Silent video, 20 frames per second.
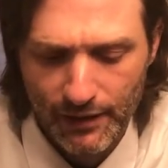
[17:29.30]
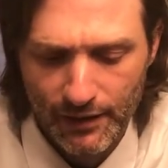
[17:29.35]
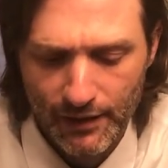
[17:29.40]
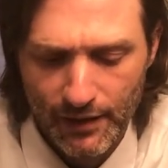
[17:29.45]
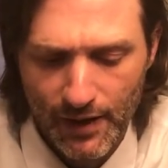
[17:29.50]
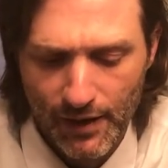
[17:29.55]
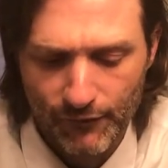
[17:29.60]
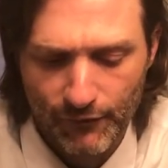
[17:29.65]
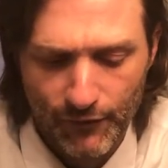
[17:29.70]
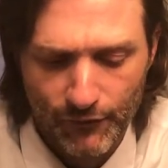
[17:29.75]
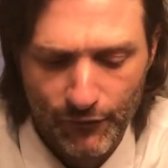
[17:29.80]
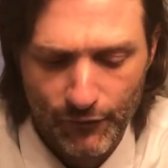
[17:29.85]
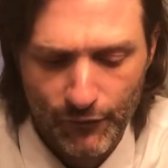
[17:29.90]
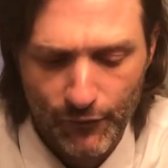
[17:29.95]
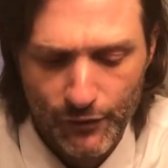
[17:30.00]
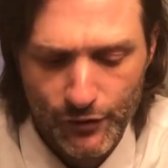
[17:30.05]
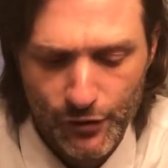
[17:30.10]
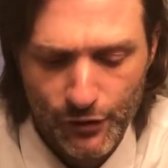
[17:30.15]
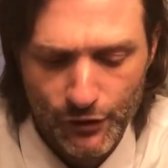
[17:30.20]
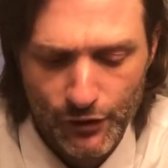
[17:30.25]
every
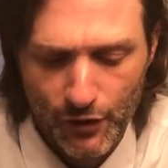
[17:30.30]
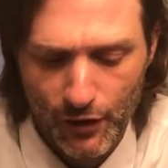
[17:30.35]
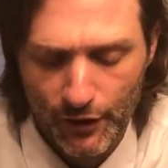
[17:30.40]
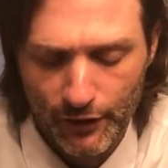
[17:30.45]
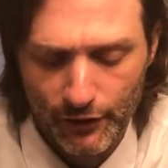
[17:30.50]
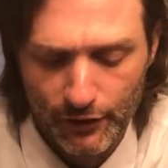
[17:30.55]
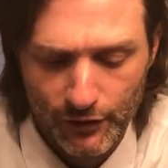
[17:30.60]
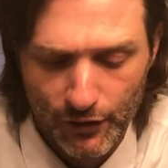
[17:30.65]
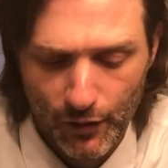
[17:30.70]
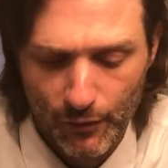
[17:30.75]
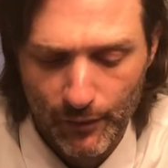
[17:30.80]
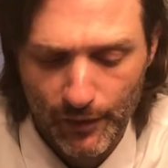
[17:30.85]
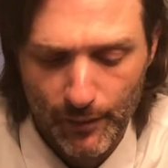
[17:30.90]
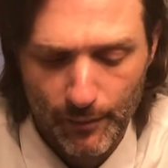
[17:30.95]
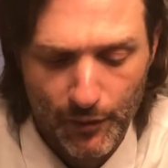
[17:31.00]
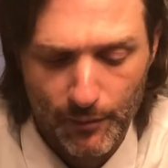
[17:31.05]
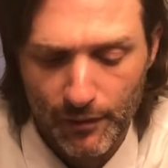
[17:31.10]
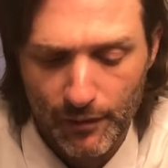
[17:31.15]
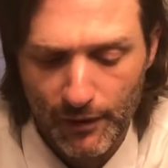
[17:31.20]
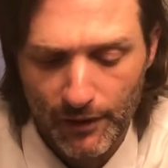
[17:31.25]
future dawn glow with a
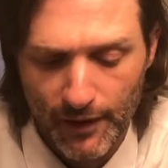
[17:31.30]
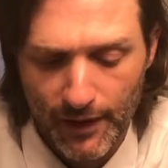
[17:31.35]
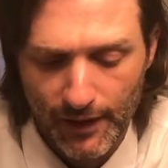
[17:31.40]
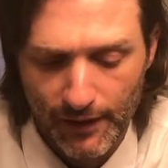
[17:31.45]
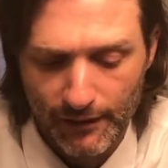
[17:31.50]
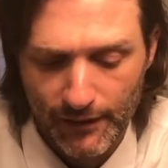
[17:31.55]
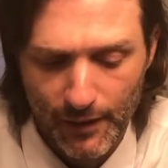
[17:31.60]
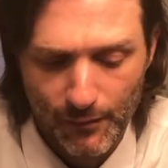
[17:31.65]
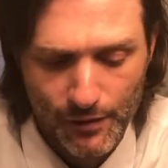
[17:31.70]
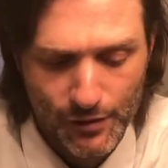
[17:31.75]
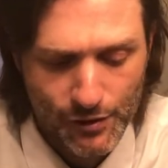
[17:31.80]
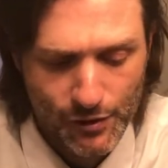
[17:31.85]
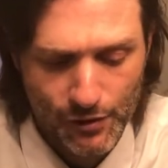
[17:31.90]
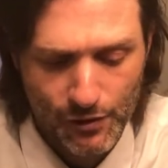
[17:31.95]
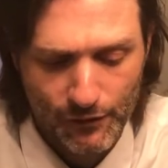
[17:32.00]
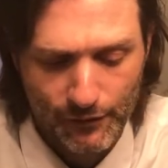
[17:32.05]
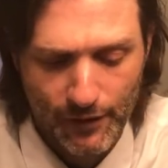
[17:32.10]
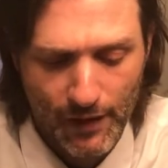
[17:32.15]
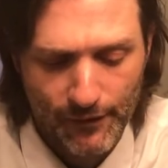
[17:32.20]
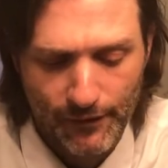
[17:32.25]
purple light. They were sure
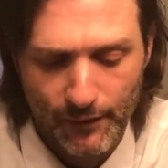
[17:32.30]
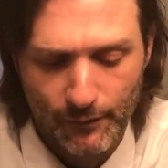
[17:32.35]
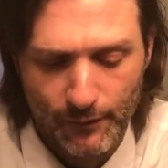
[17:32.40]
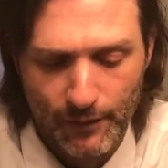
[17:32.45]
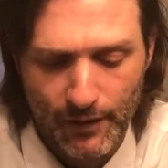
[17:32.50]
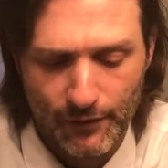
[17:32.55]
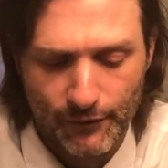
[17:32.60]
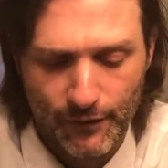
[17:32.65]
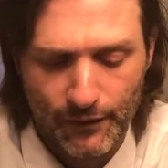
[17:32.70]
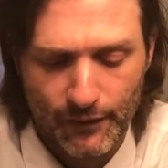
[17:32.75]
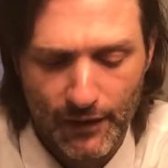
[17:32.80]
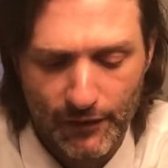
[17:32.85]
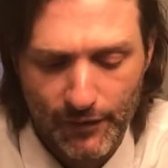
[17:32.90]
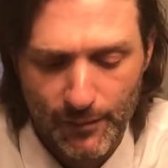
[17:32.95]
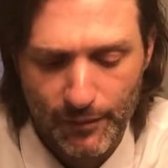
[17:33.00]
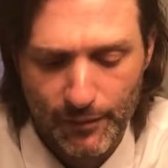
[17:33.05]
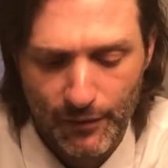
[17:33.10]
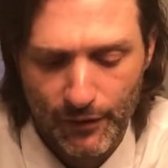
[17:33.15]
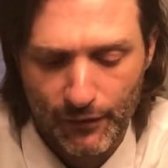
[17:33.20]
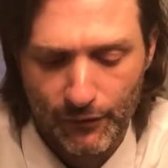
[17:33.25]
nothing would ever save the
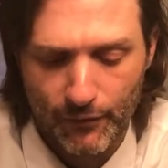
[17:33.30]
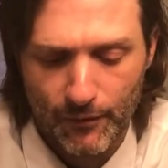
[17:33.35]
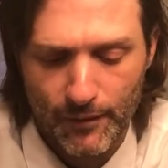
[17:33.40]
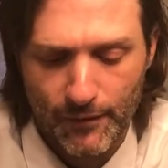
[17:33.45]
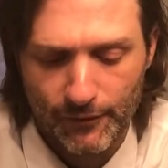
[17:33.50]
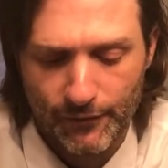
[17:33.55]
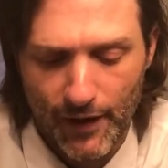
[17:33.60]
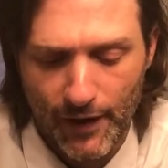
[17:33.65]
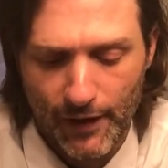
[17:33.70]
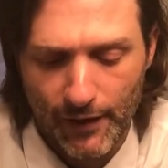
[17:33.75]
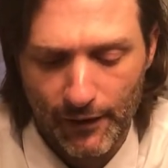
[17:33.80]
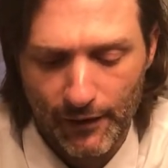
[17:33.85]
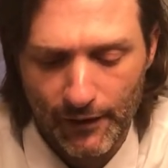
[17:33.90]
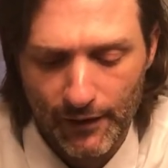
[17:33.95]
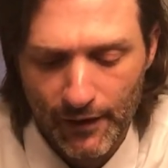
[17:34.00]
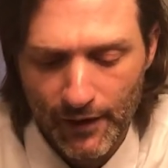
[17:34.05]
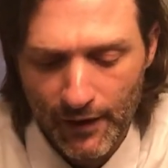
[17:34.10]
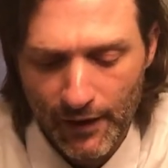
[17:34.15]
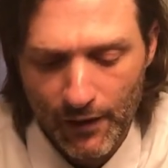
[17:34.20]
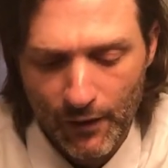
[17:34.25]
books from the fire
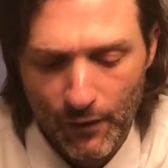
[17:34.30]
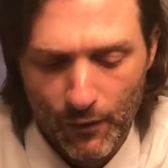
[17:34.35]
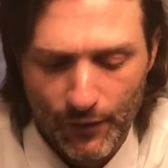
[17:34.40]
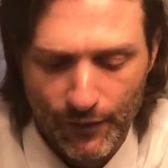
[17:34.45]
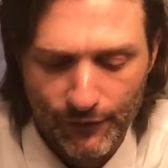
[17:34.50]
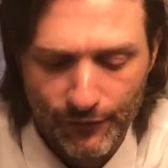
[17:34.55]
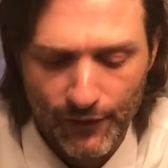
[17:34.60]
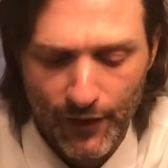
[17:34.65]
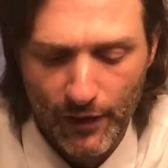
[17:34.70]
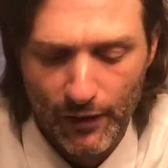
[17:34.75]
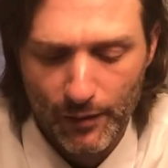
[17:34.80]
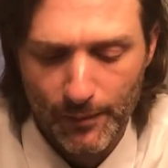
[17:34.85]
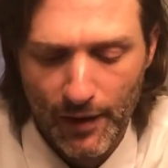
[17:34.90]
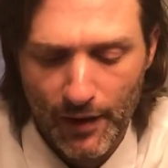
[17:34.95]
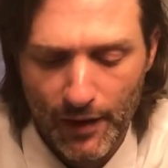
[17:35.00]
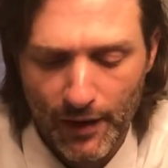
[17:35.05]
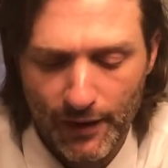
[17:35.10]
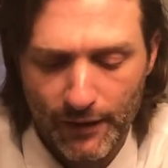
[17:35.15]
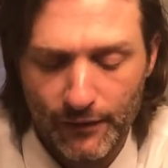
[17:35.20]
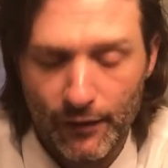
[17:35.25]
or the file
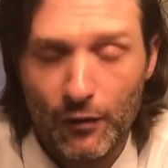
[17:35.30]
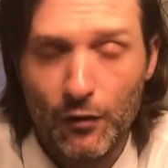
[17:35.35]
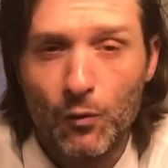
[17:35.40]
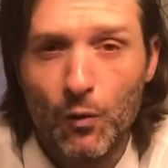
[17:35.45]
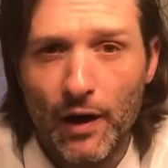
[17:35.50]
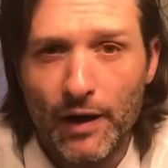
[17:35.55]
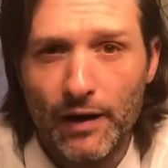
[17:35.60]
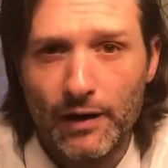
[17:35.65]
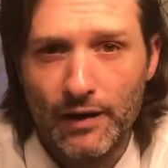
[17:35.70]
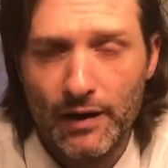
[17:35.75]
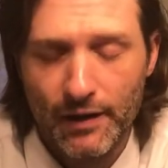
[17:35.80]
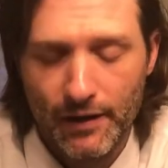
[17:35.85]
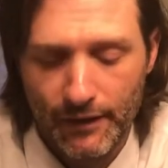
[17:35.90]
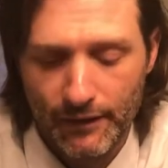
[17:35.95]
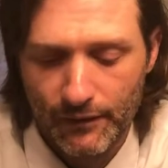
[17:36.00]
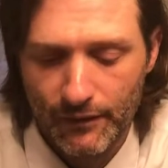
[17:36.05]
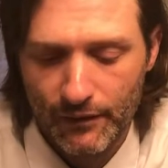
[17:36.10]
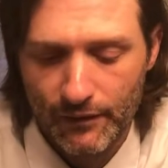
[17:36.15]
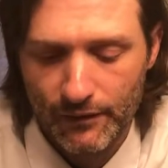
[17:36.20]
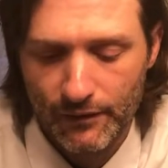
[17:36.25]
behind their quiet
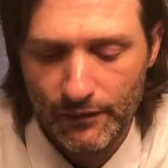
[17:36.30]
eyes.